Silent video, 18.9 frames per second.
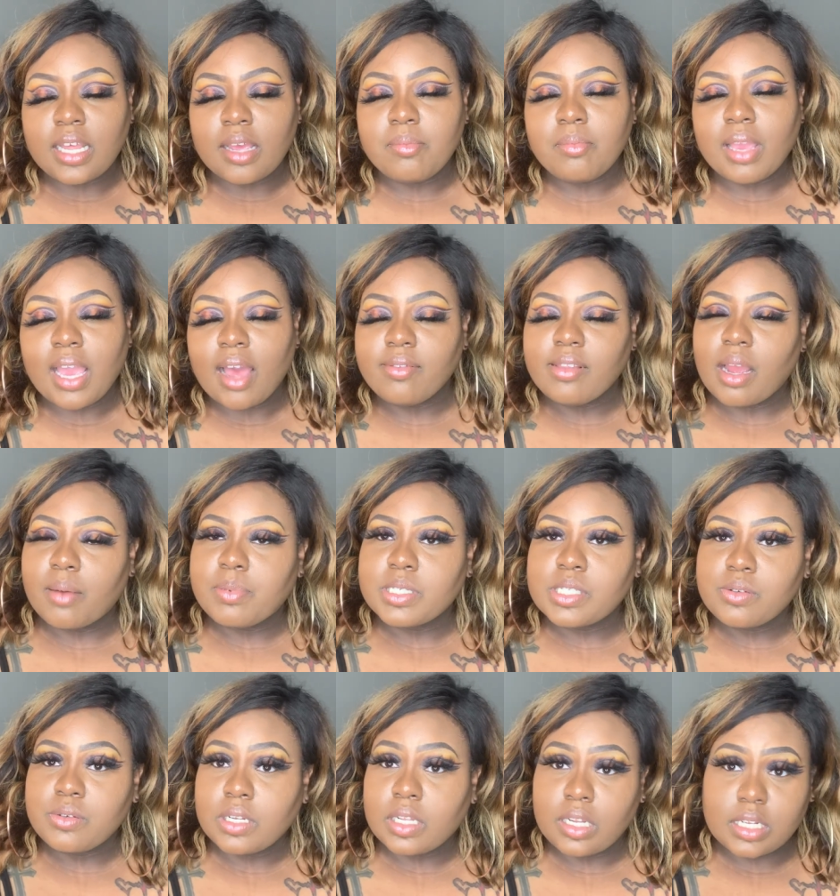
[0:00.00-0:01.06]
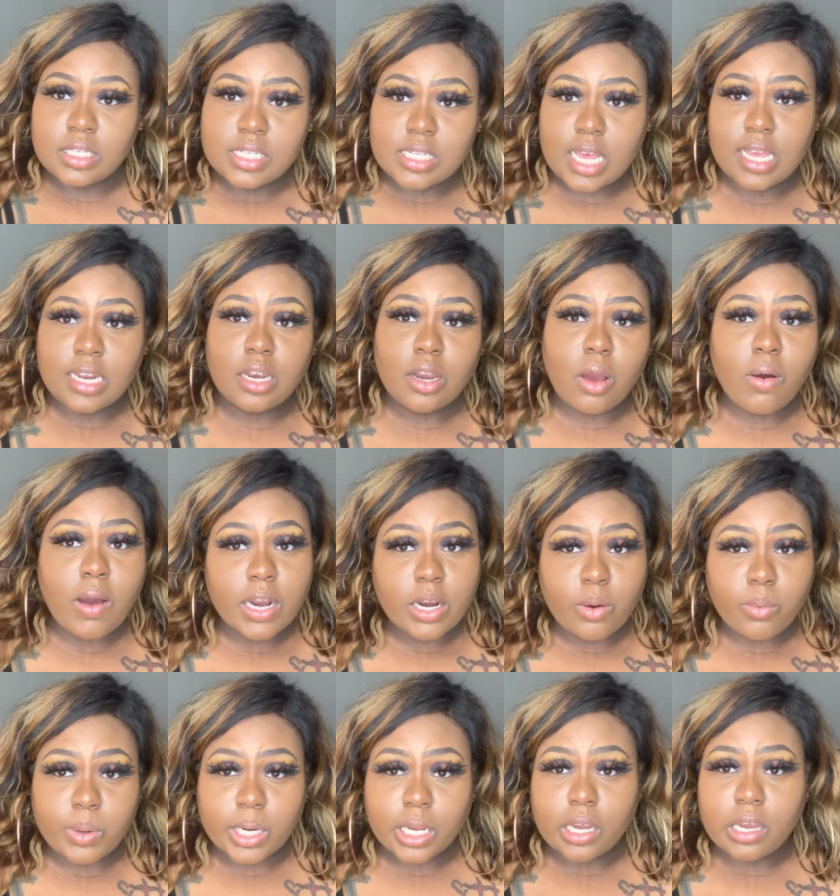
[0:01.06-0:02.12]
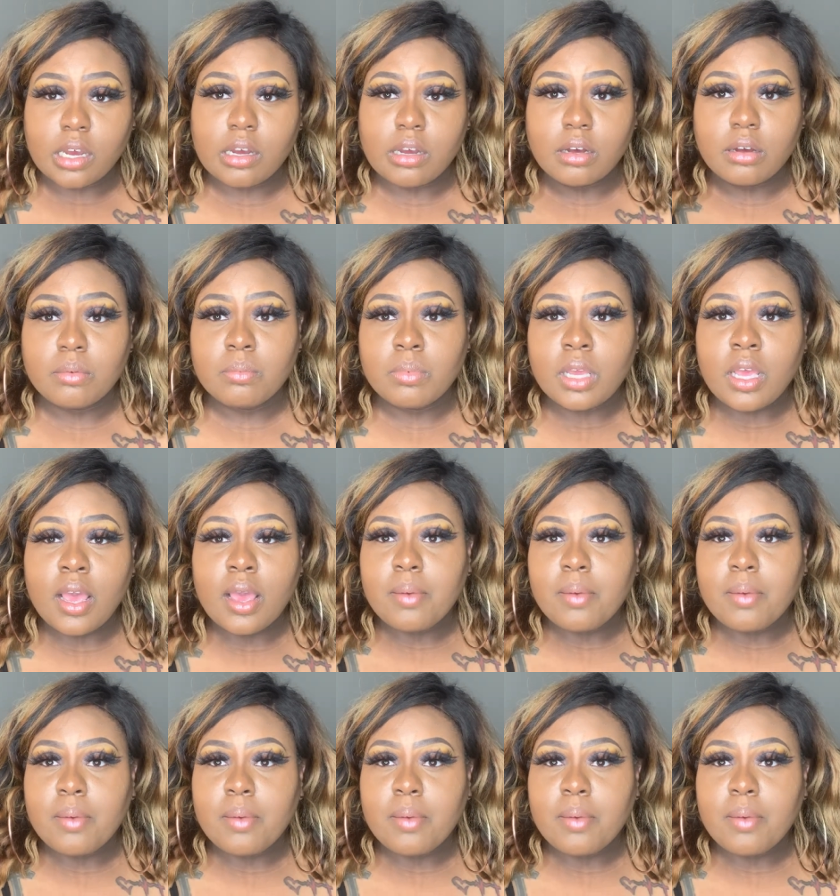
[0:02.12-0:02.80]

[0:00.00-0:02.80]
Let me have the opportunity to say, no, I don't want to come.